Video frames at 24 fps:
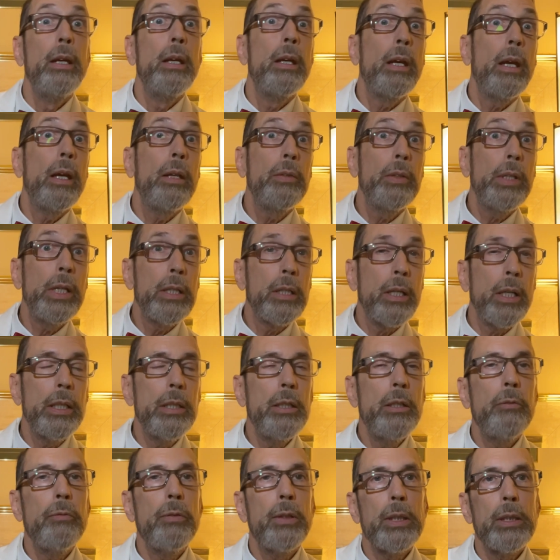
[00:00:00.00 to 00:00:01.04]
And then I
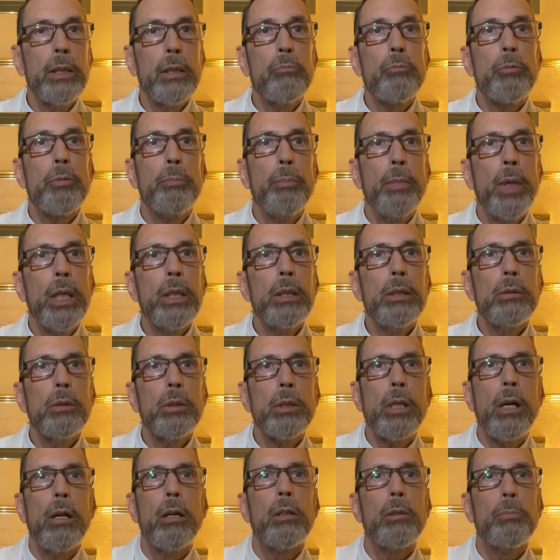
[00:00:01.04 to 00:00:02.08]
developed
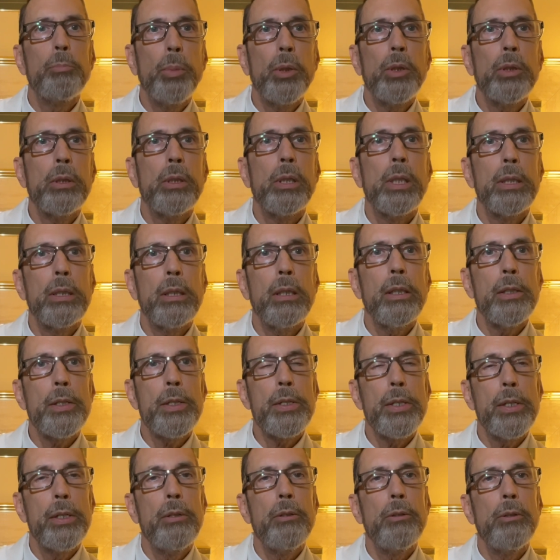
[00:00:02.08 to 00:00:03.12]
mild carpal tunnel
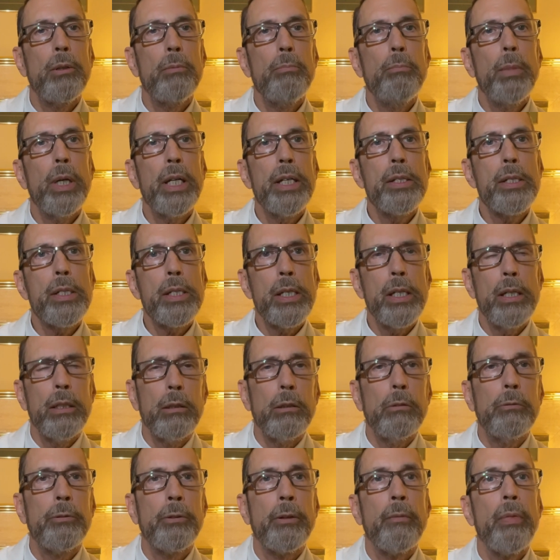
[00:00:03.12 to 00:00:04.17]
syndrome
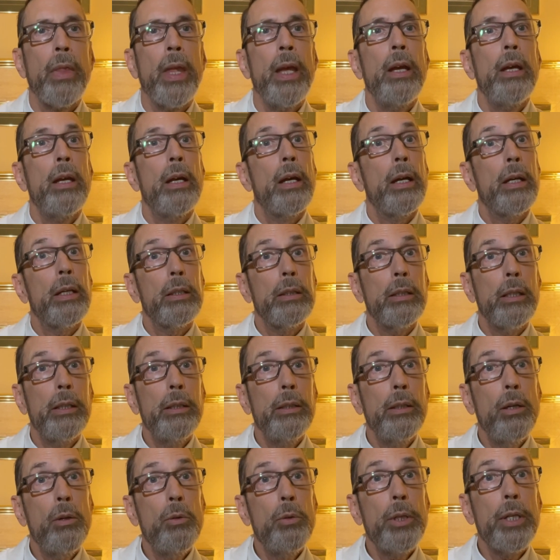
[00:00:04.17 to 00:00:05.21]
myself, and I
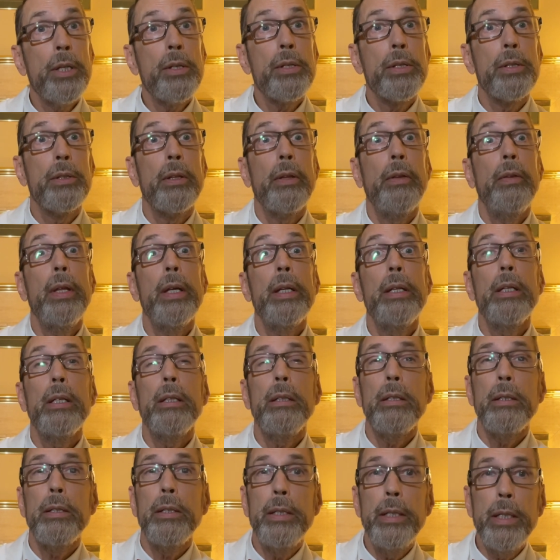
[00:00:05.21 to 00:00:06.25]
noticed that
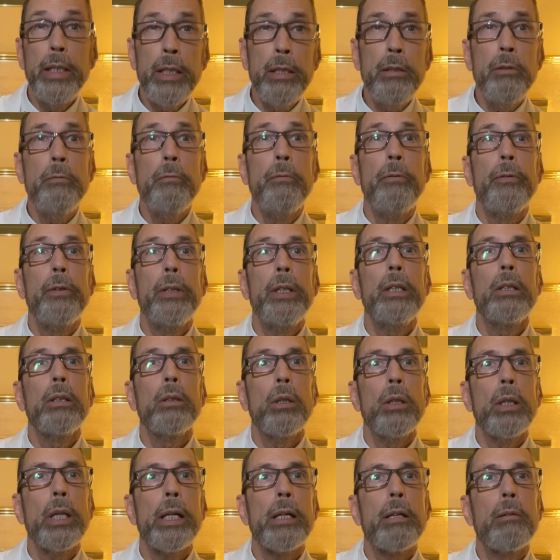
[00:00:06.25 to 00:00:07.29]
it did feel
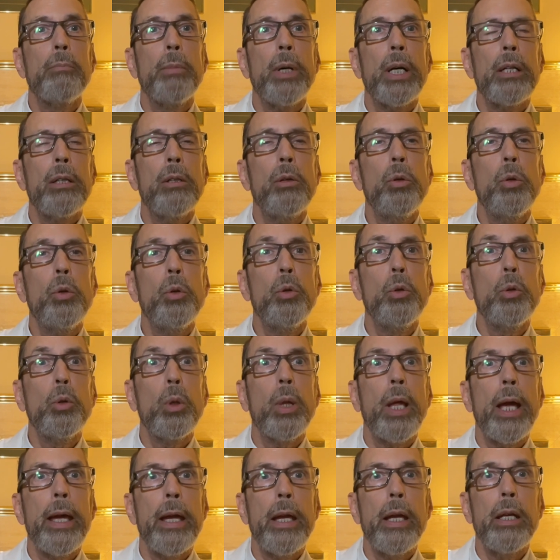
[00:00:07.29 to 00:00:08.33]
like my whole
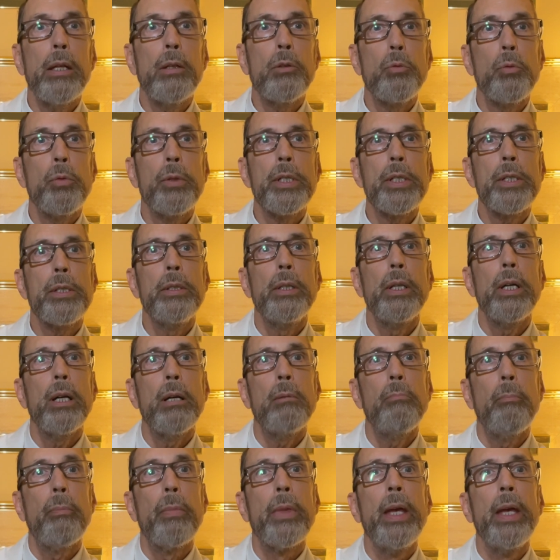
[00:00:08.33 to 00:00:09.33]
hand was numb.